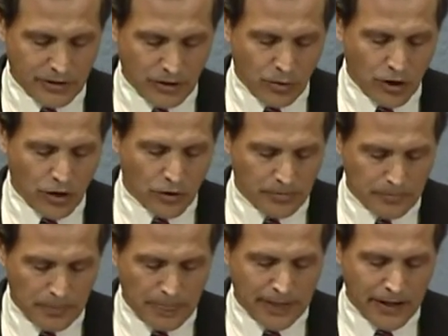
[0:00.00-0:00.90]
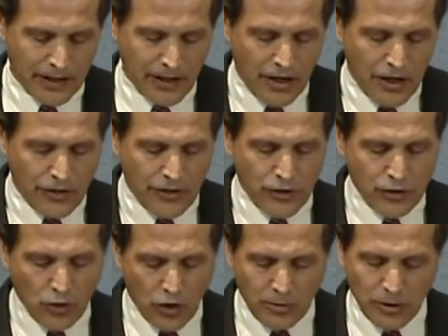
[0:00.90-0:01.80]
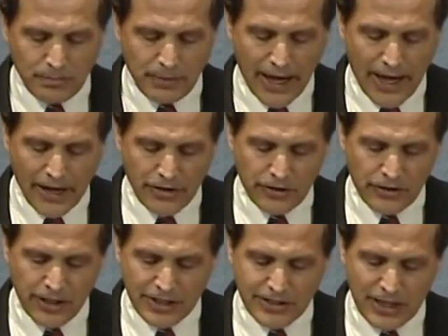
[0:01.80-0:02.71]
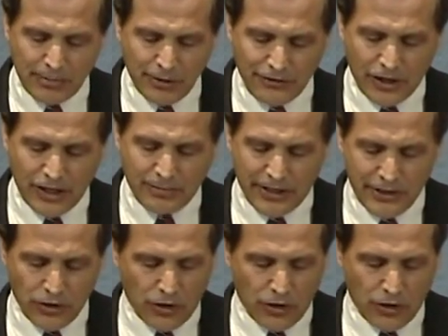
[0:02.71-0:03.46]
Quote, "The normal pattern exemplified by the